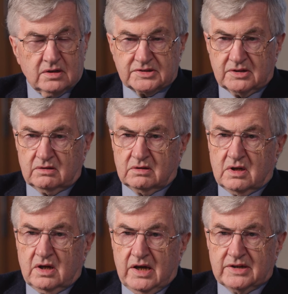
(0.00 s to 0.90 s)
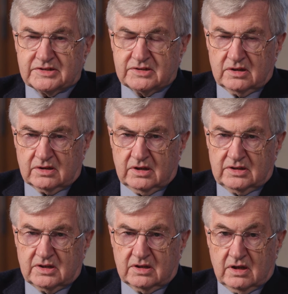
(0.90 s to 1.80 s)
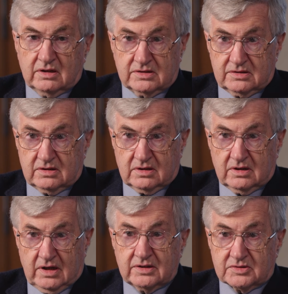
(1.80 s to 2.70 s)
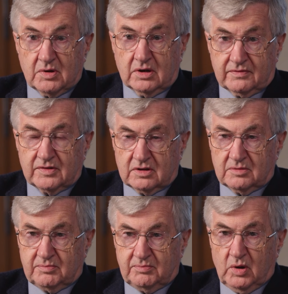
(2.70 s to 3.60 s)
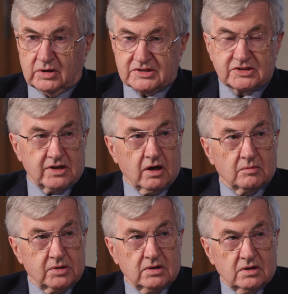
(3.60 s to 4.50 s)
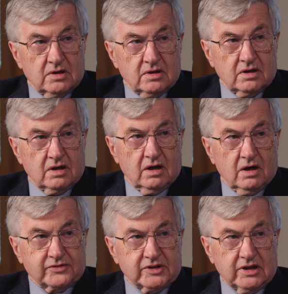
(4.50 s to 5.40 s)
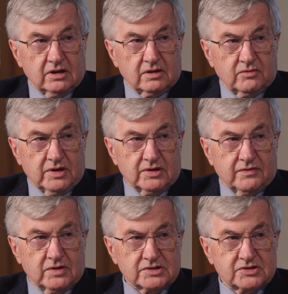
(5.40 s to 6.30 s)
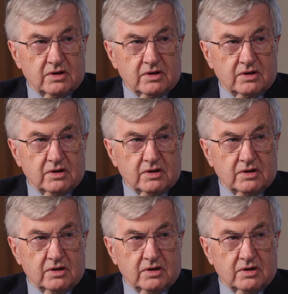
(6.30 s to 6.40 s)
So Hess certainly did, and his wife polished it up after Hitler had written the first